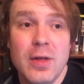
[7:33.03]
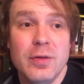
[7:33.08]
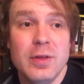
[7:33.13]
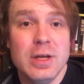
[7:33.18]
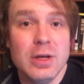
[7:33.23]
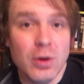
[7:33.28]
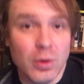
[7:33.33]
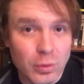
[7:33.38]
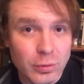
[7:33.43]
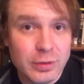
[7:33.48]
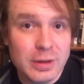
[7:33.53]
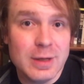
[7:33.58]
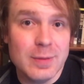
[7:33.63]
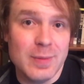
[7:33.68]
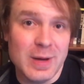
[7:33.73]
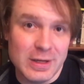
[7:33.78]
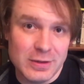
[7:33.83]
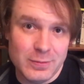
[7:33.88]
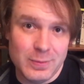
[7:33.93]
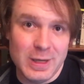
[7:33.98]
the only
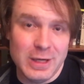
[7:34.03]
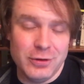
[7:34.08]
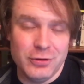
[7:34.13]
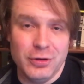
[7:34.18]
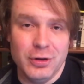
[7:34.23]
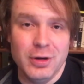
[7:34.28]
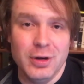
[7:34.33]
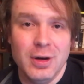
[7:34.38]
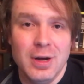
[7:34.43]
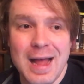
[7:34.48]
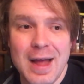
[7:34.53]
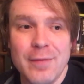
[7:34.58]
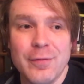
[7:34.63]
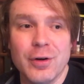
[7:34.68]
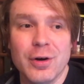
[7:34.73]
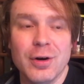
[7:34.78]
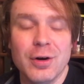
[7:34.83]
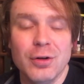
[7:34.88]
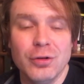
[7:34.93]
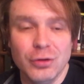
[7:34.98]
Best Picture
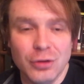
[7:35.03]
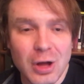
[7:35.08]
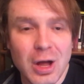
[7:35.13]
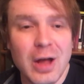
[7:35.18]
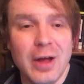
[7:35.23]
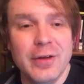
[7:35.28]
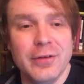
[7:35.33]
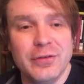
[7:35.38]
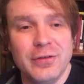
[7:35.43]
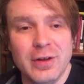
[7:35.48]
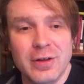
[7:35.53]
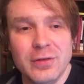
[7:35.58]
ever lost,